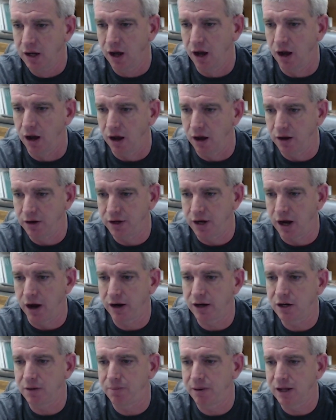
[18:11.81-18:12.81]

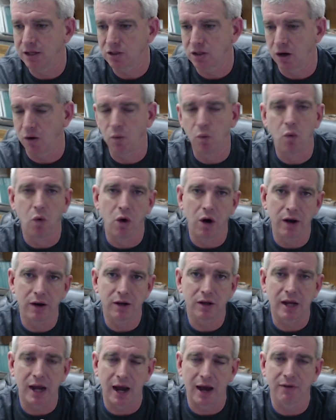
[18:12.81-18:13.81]
Don, it depends on
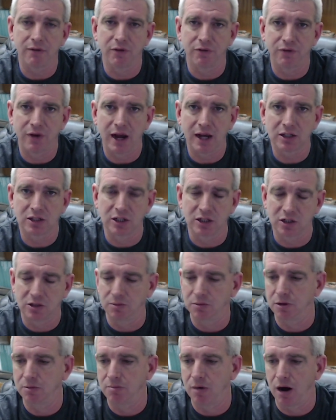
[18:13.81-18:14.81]
what kind of a Fast
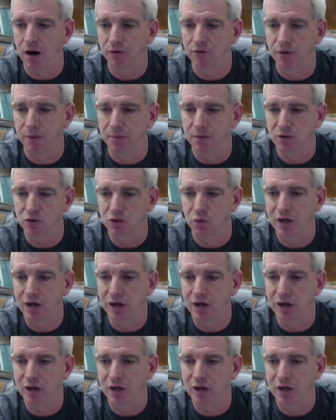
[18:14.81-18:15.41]
system you bought from us.